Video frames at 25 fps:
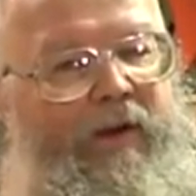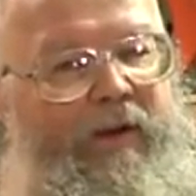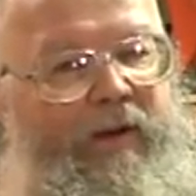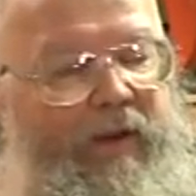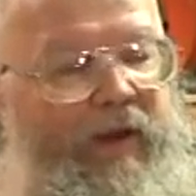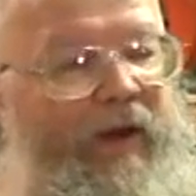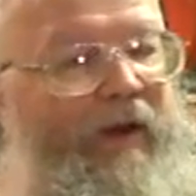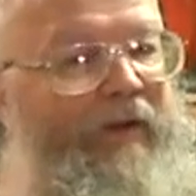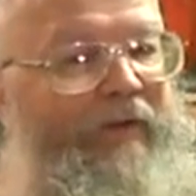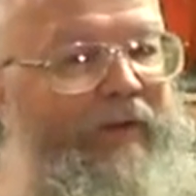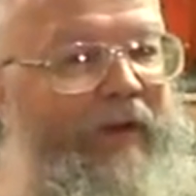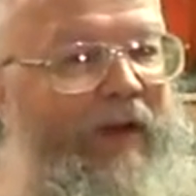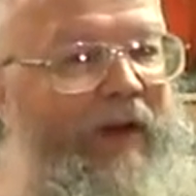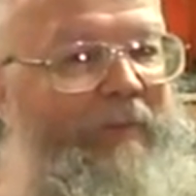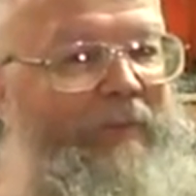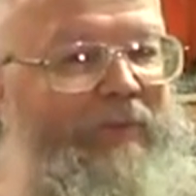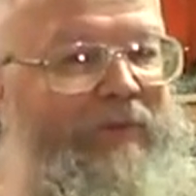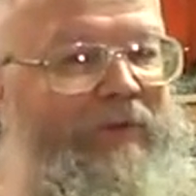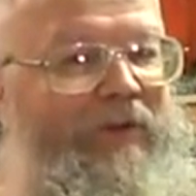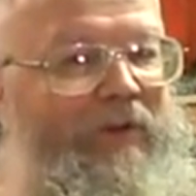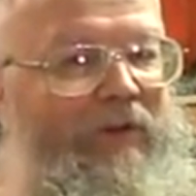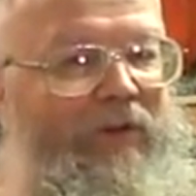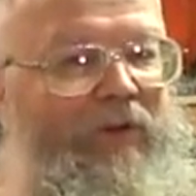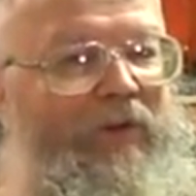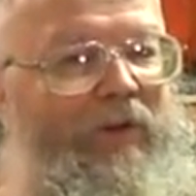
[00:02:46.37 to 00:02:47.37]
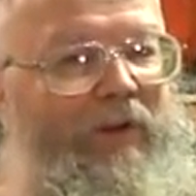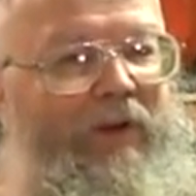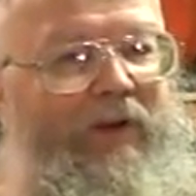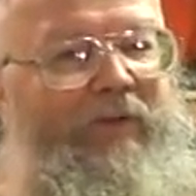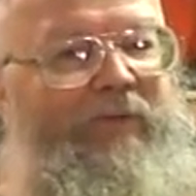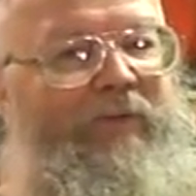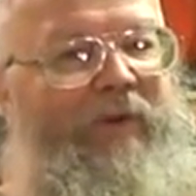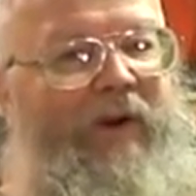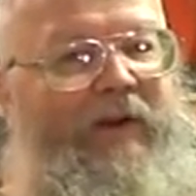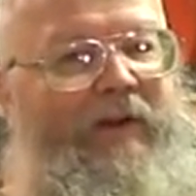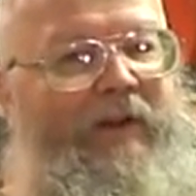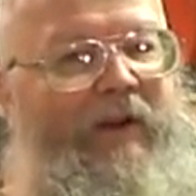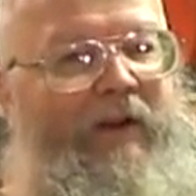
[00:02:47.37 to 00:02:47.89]
Yes, absolutely. In
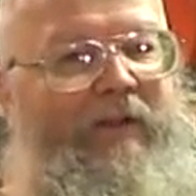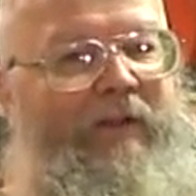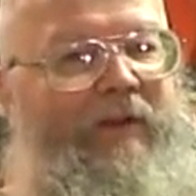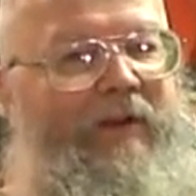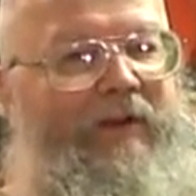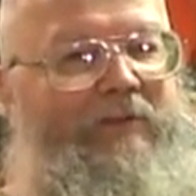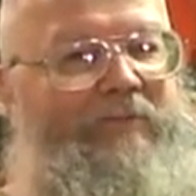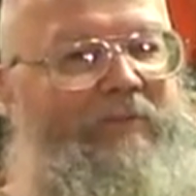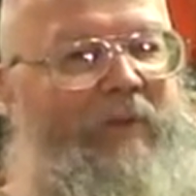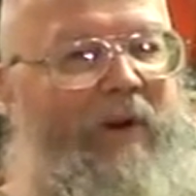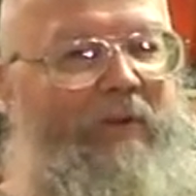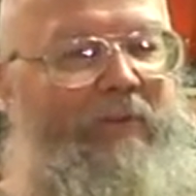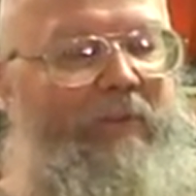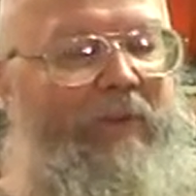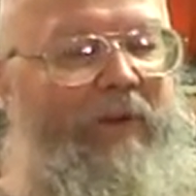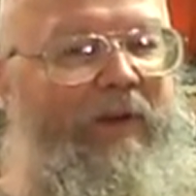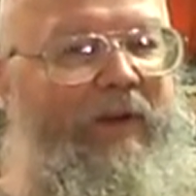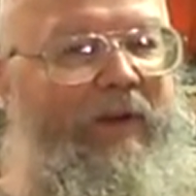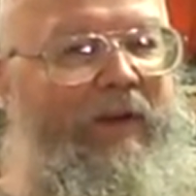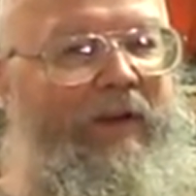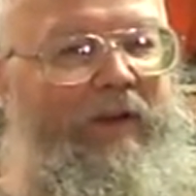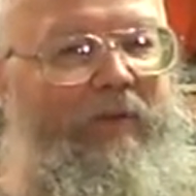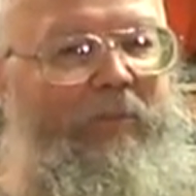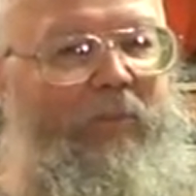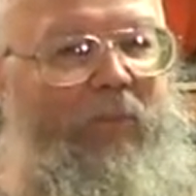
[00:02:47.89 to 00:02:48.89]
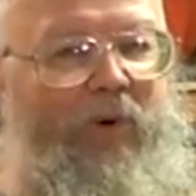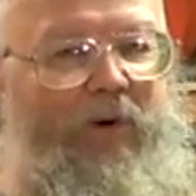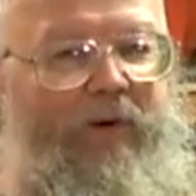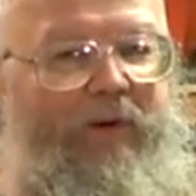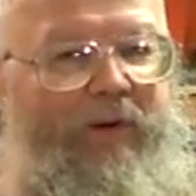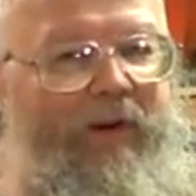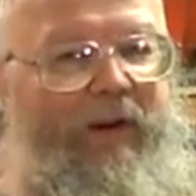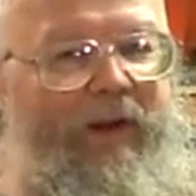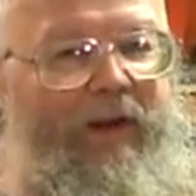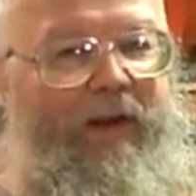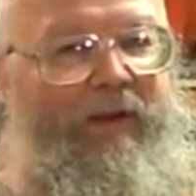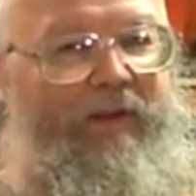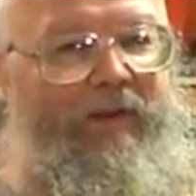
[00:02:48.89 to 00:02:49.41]
fact, I think it's probably needed more
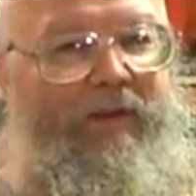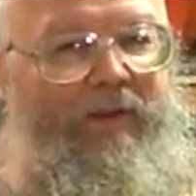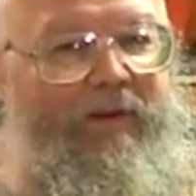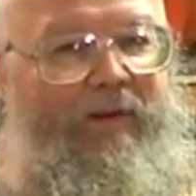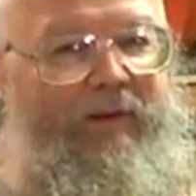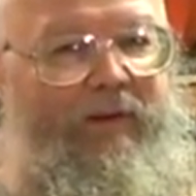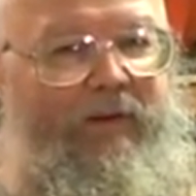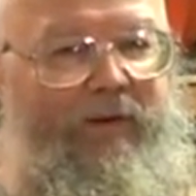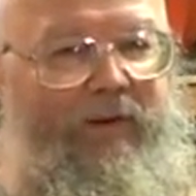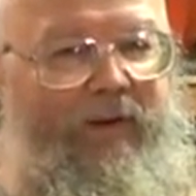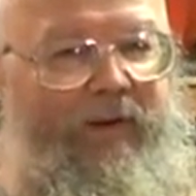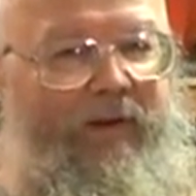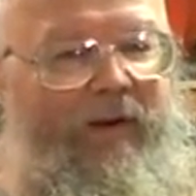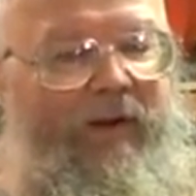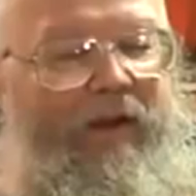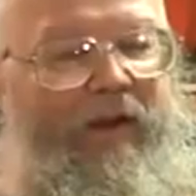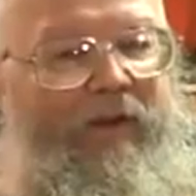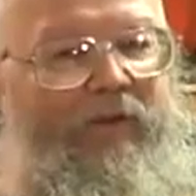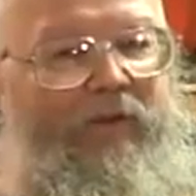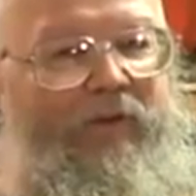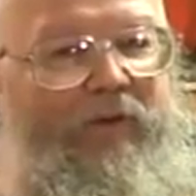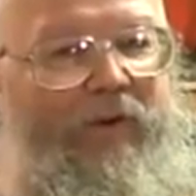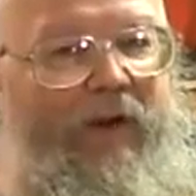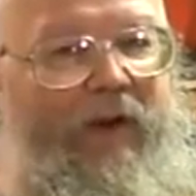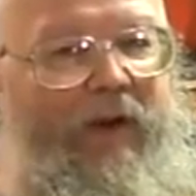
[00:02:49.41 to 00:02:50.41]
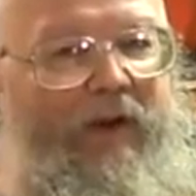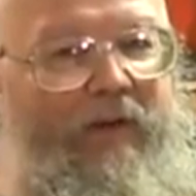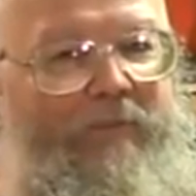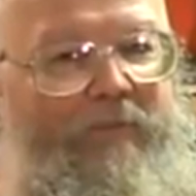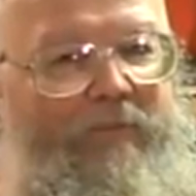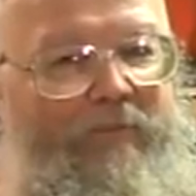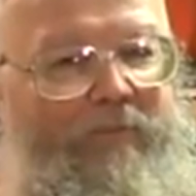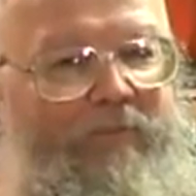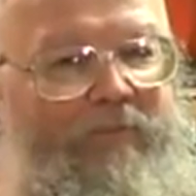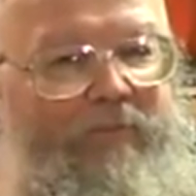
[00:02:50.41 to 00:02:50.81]
today than any other time,